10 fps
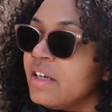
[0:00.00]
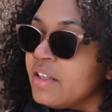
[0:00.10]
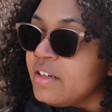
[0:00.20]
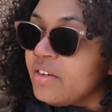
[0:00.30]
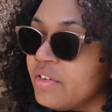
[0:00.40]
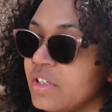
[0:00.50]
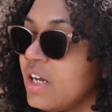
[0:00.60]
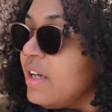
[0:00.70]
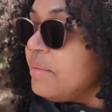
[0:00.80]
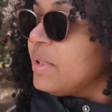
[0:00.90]
the different
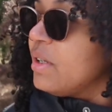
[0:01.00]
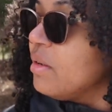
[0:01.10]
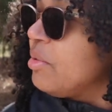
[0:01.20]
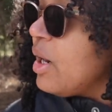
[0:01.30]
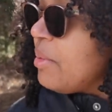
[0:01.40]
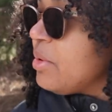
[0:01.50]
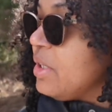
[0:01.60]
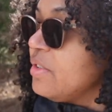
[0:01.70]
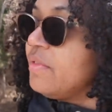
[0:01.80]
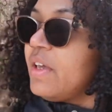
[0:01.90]
types of
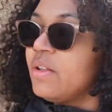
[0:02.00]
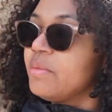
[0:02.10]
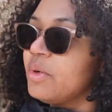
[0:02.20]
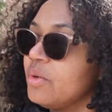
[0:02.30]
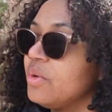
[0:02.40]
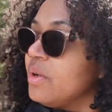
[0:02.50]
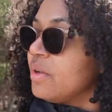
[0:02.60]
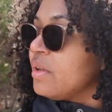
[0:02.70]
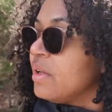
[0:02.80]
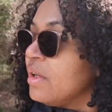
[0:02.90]
properties available?
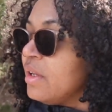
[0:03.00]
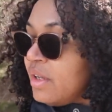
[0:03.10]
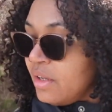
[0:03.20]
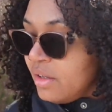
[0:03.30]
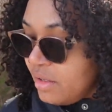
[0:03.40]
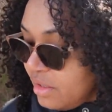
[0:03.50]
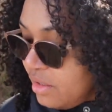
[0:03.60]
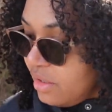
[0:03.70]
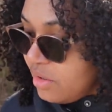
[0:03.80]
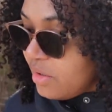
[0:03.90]

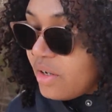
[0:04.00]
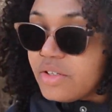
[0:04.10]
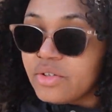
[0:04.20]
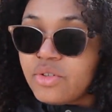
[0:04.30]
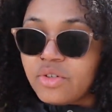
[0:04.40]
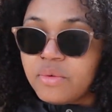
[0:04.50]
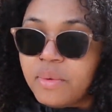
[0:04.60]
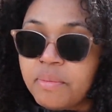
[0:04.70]
You also should